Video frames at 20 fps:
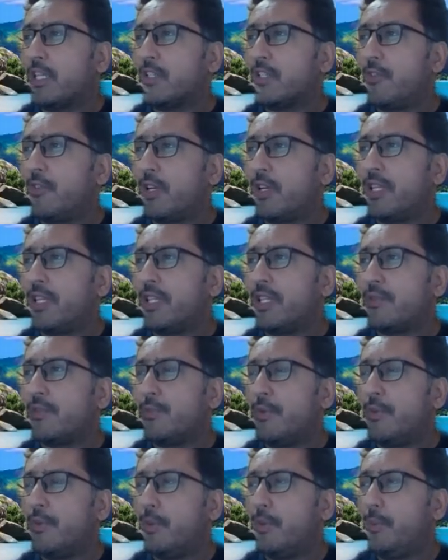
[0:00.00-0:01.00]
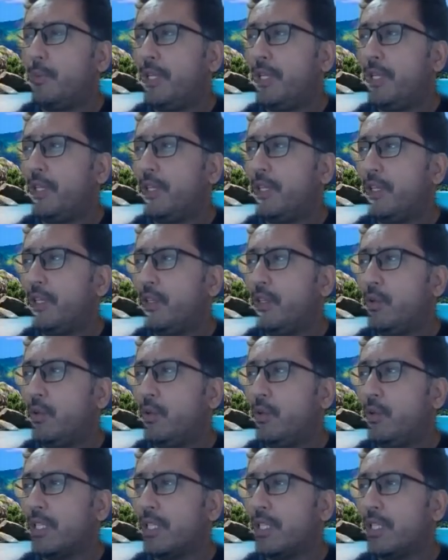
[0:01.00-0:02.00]
For this, we will be
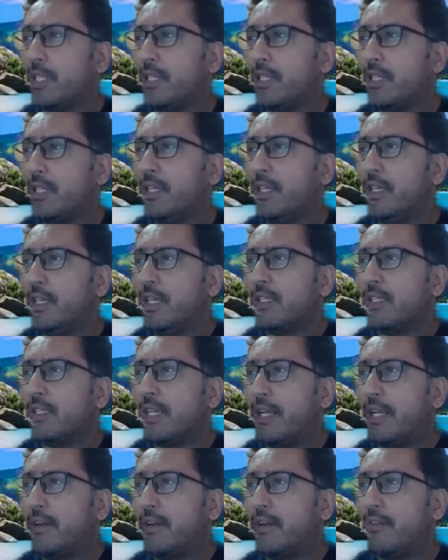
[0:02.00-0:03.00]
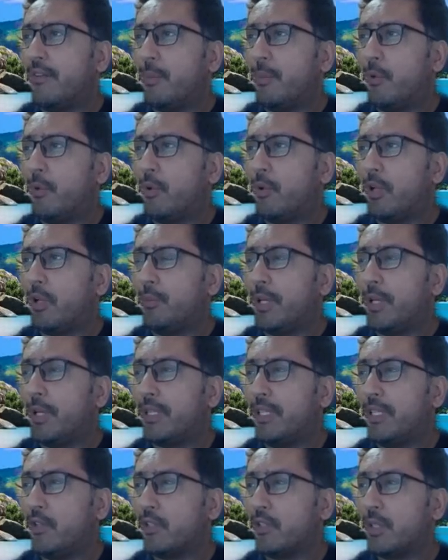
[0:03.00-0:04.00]
using the standard report on monthly
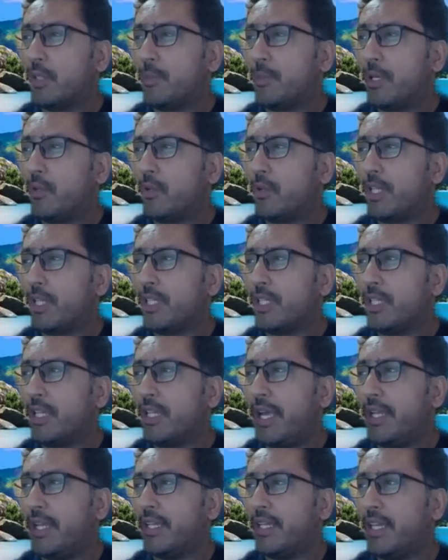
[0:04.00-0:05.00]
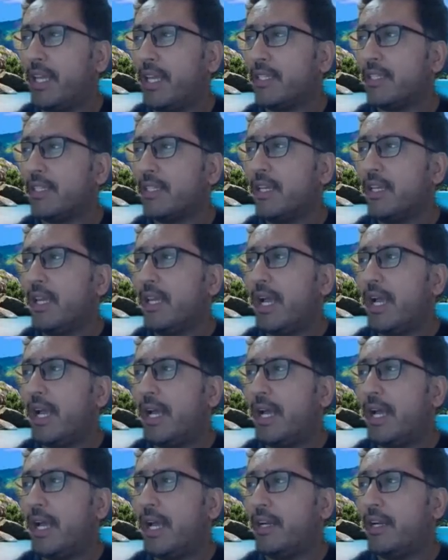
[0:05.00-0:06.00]
usage per location and case, and
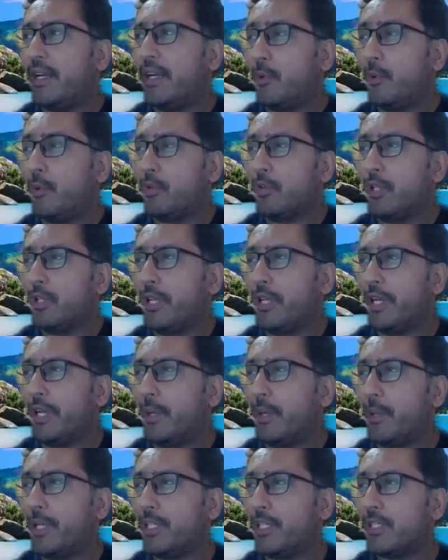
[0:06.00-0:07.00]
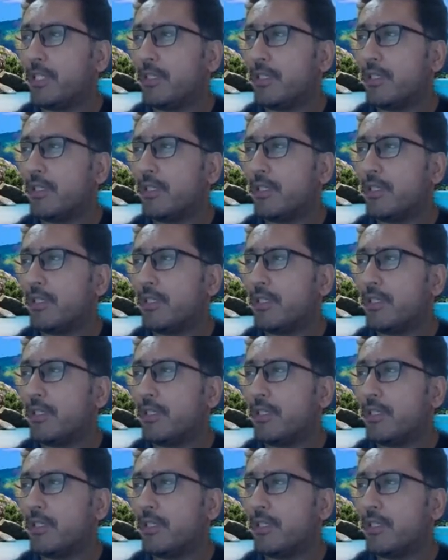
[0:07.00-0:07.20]
add report to the database.